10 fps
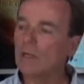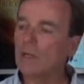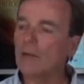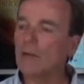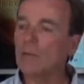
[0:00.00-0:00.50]

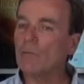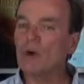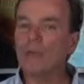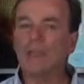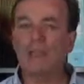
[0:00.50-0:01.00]
you know, and
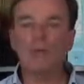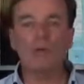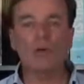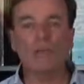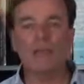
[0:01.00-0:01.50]
I think
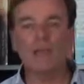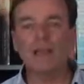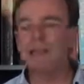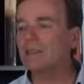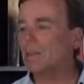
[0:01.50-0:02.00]
everybody
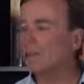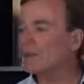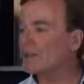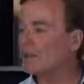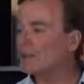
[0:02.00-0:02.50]
has that
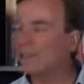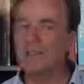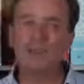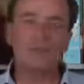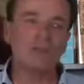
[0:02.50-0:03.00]
belief
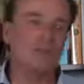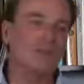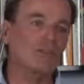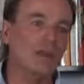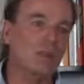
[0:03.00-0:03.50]
within themselves
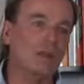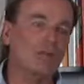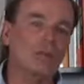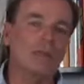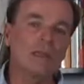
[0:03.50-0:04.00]
at some
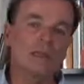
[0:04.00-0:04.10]
level,